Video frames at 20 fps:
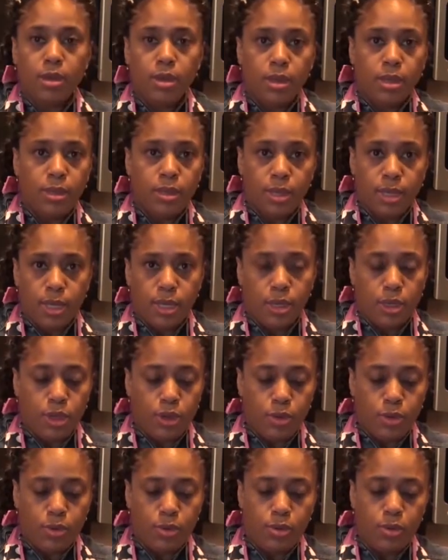And then
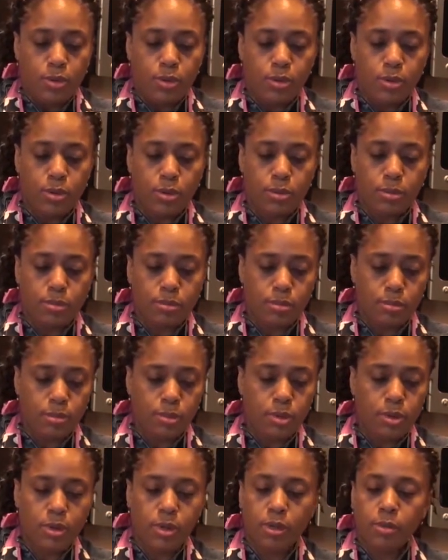you
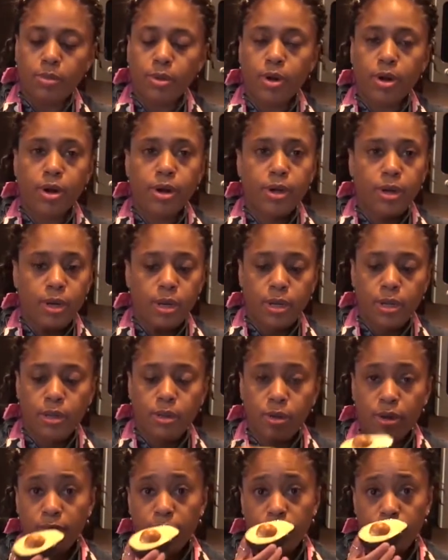pull it apart, and
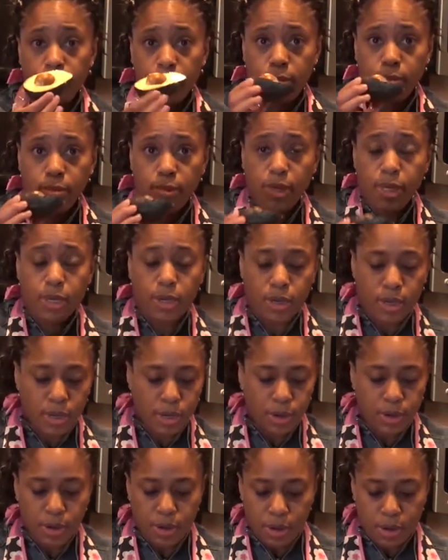then you have a pit in
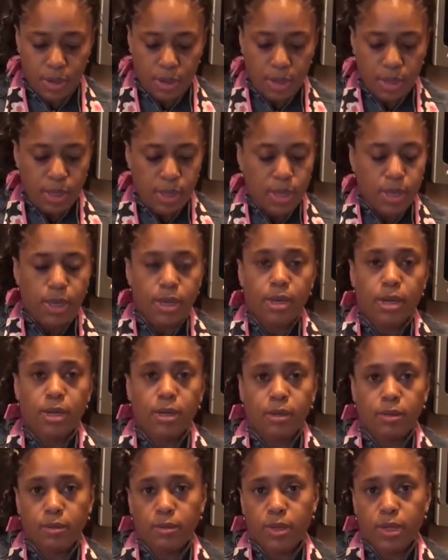there.
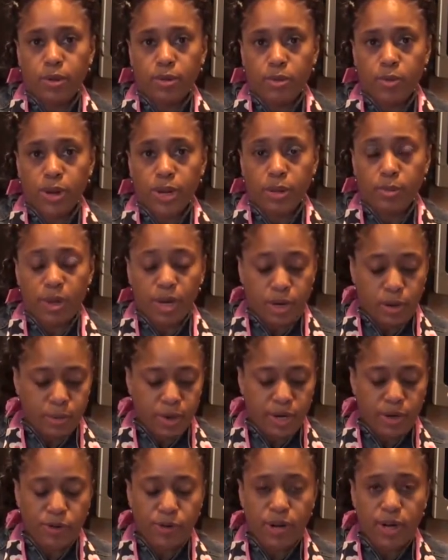Now, I don't recommend
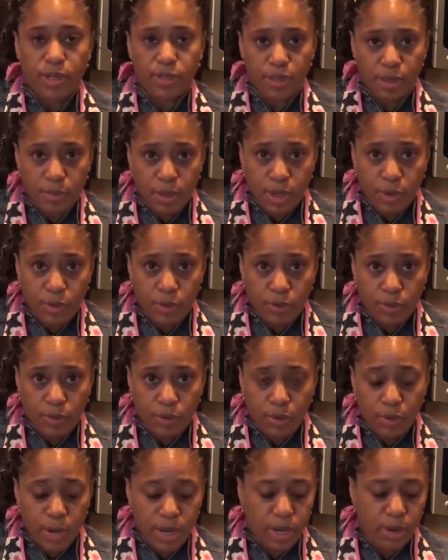everybody try this. I've been doing it
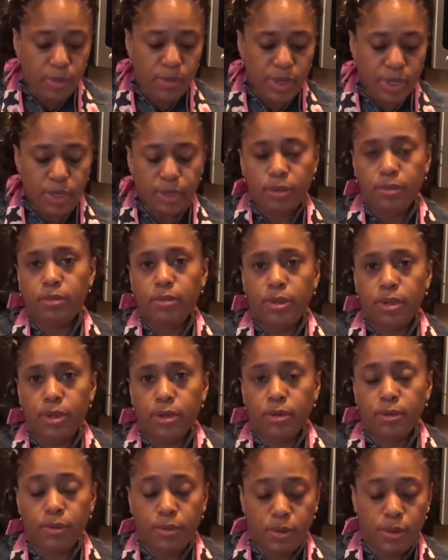for a while, but, you
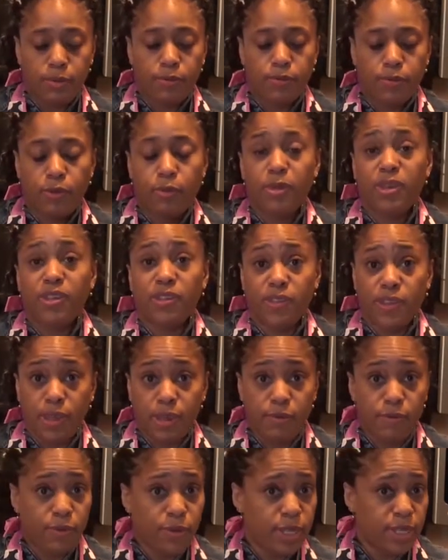know, if to be
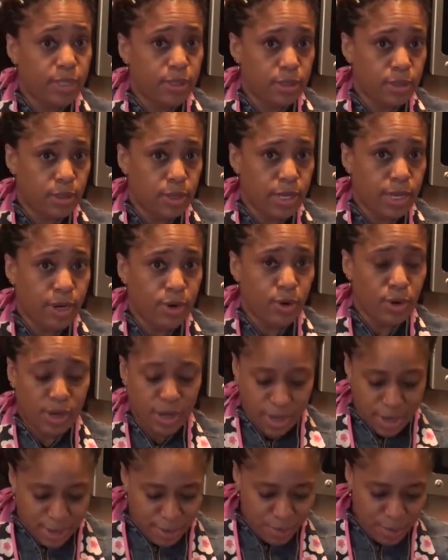safe, let's lay it on the
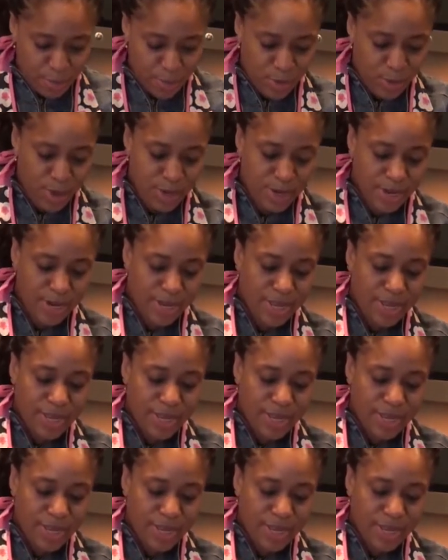cutting board.